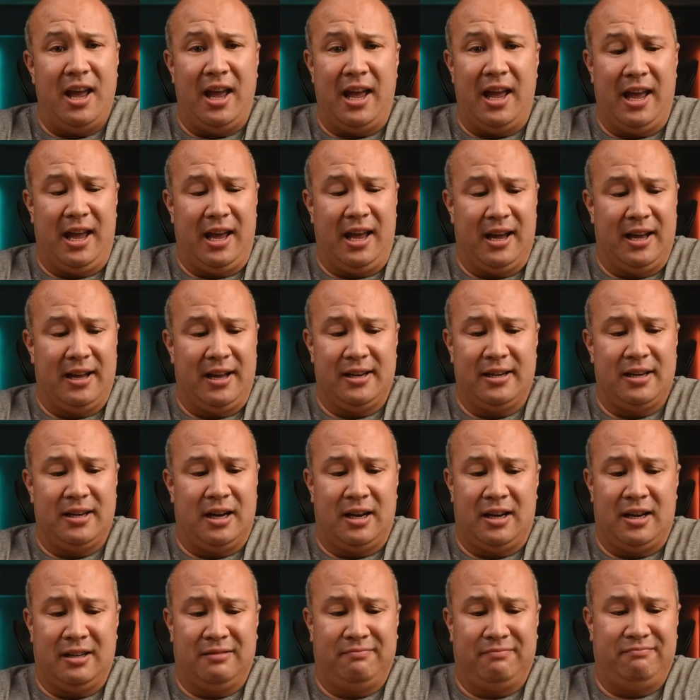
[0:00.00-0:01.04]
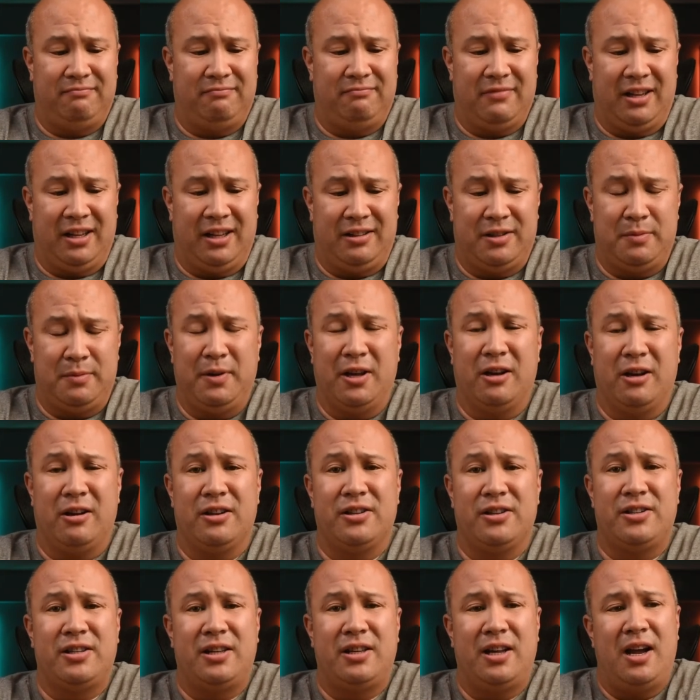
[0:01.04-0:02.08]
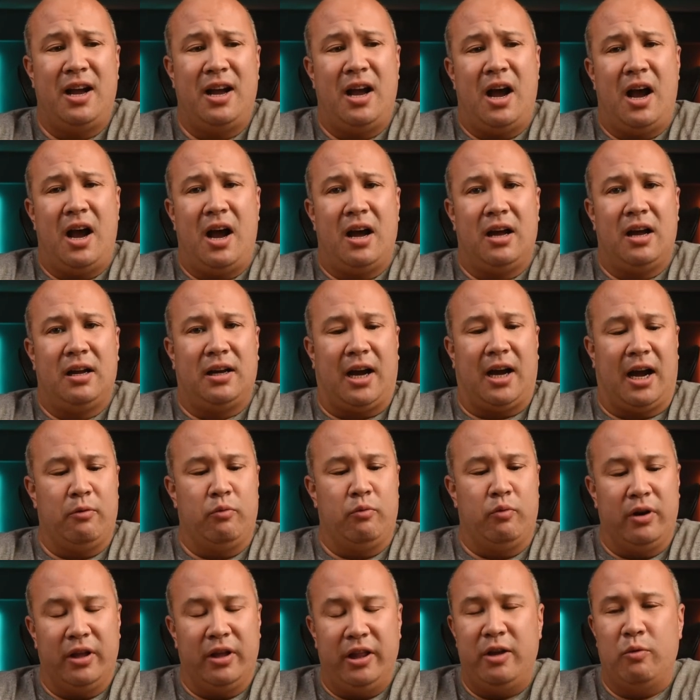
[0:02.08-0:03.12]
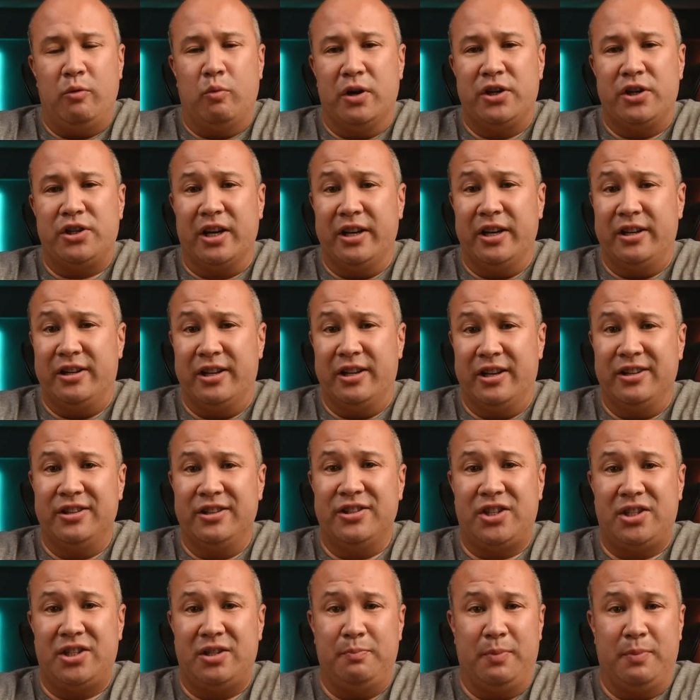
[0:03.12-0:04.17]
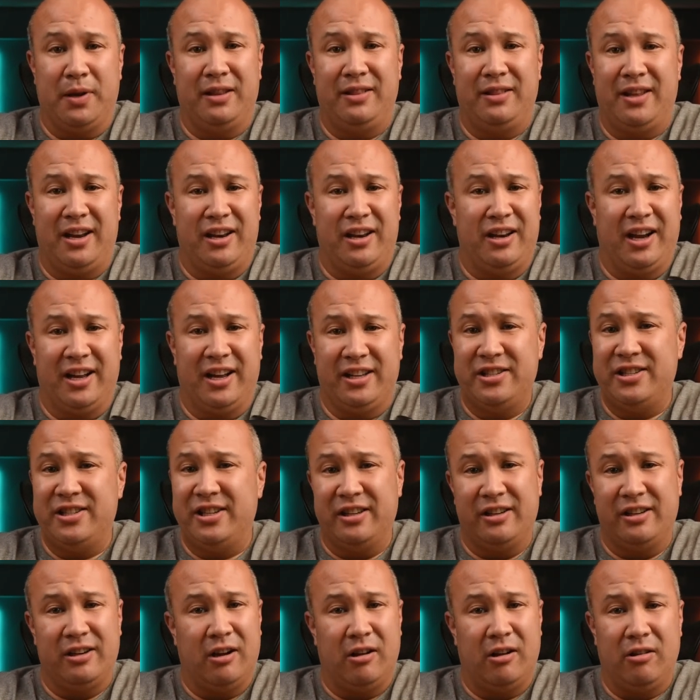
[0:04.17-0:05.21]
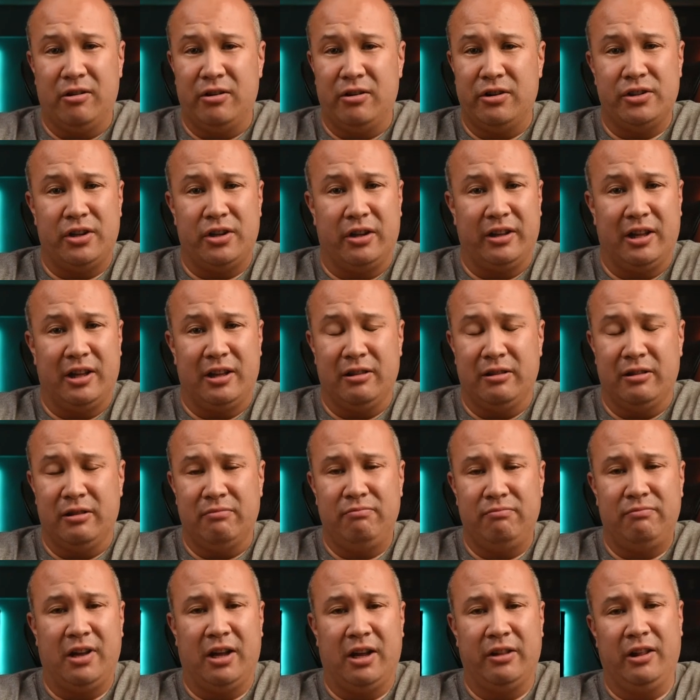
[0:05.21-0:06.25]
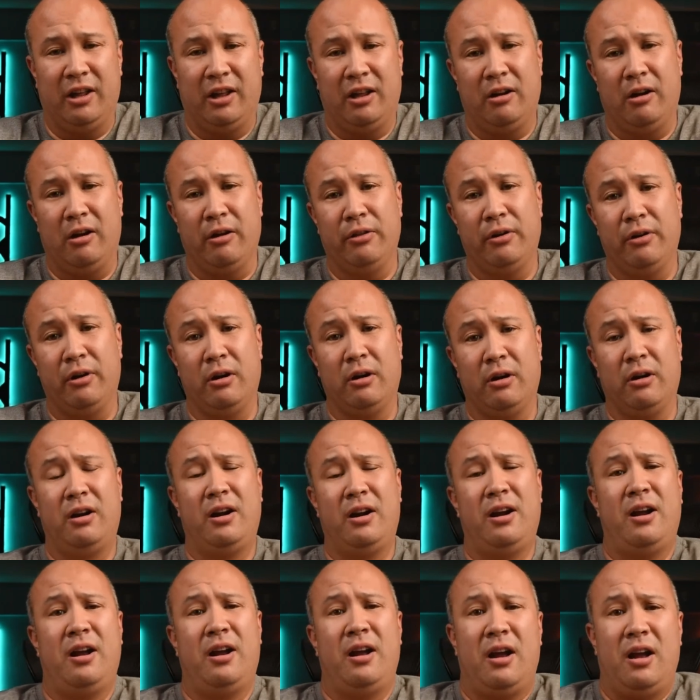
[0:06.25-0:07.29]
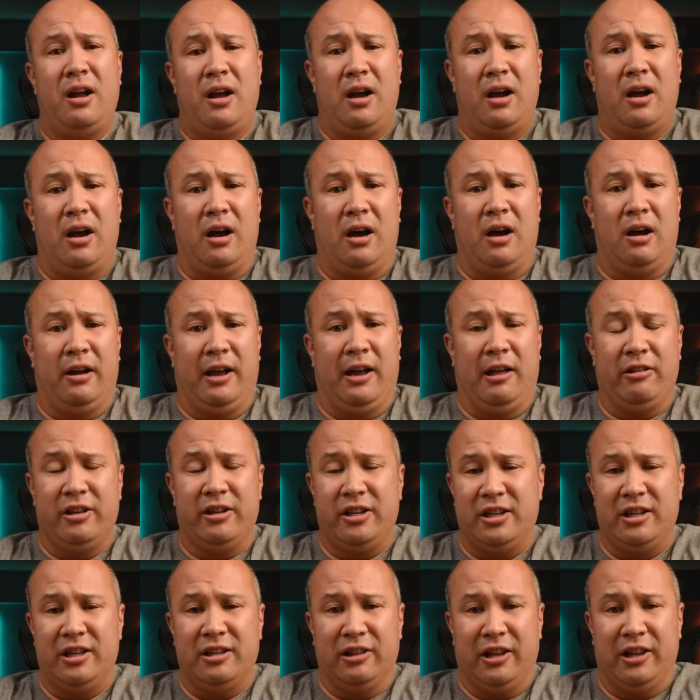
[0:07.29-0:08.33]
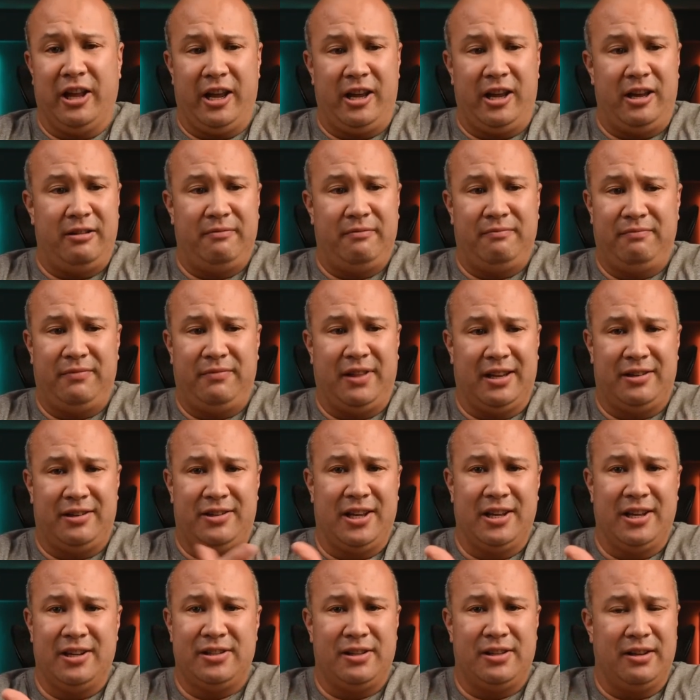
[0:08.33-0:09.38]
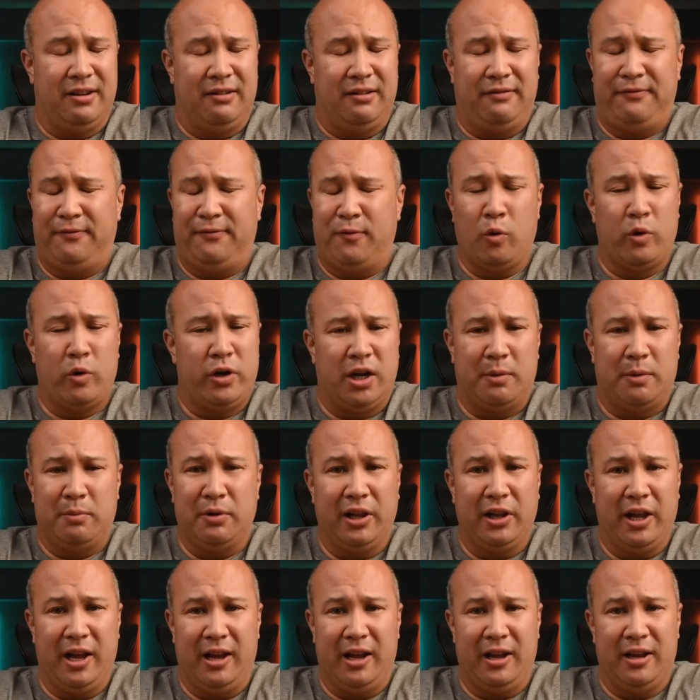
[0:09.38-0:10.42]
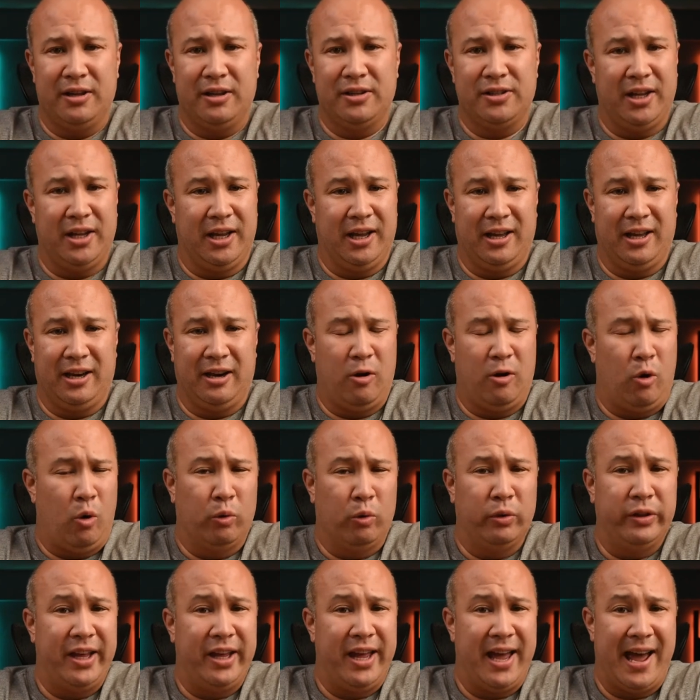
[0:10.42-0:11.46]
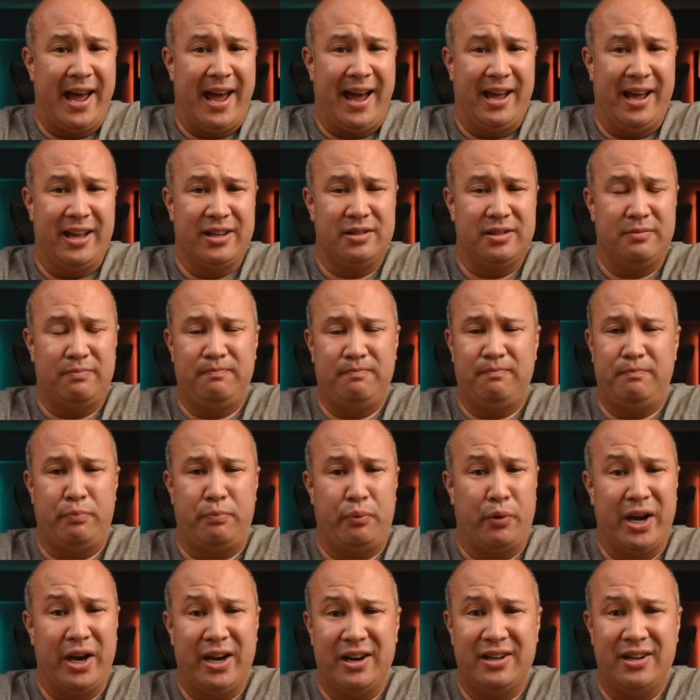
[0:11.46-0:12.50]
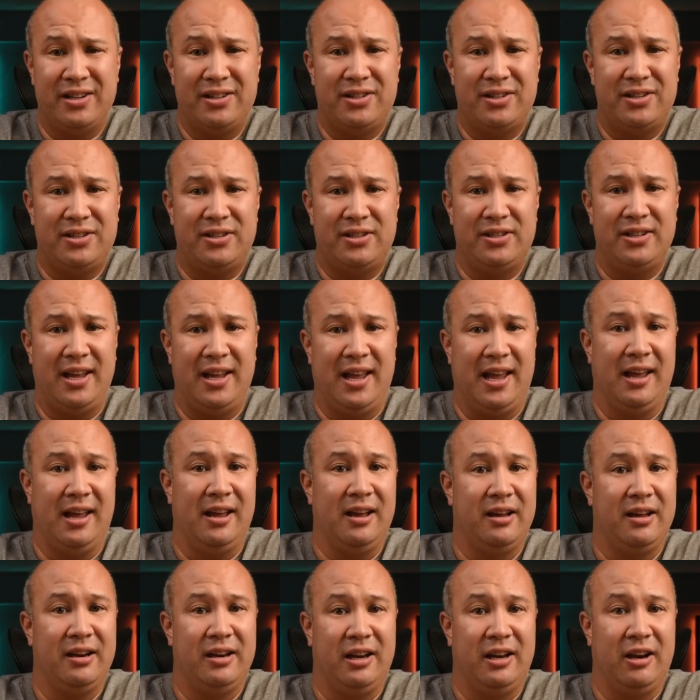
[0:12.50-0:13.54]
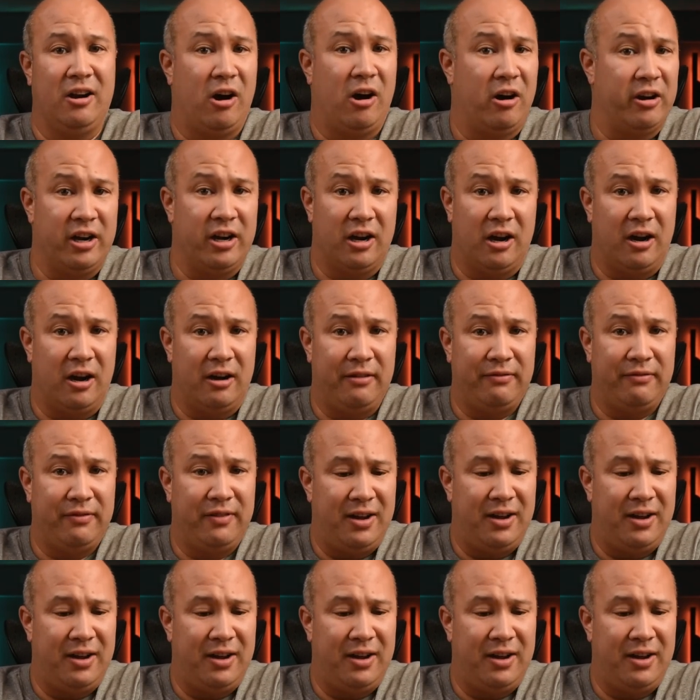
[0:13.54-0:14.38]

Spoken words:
and like, to be honest, I really wish I didn't spend that $19 on that other LED light that takes the 4 AA's and only has brightness and an on and off.